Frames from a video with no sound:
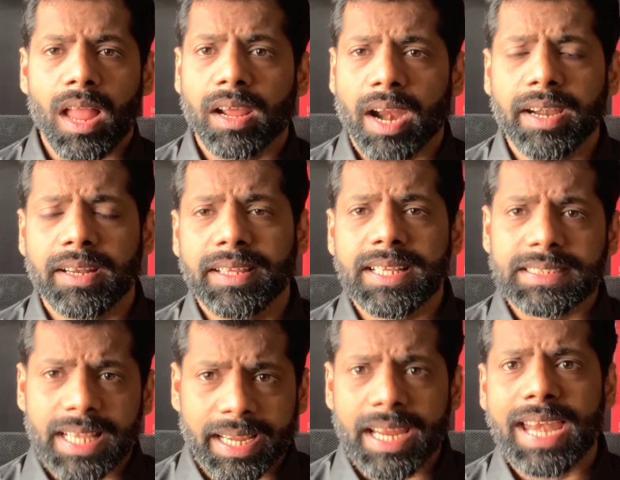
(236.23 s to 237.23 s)
right? The
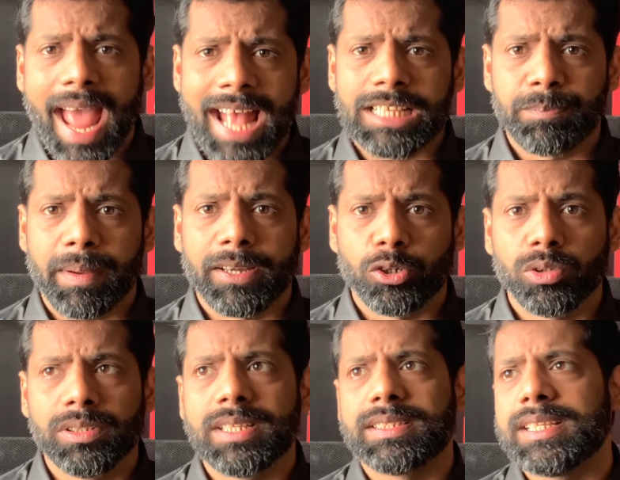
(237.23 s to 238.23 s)
second aspect to
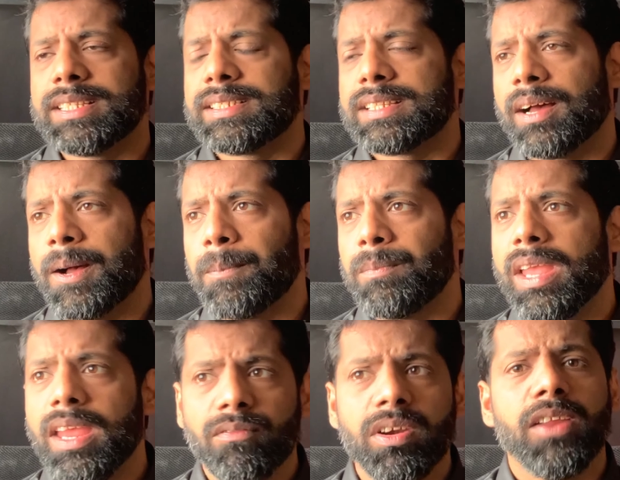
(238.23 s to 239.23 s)
this is
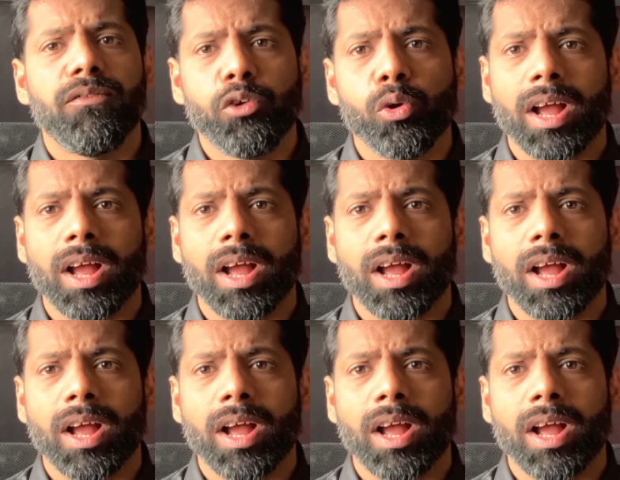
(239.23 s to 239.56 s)
even if you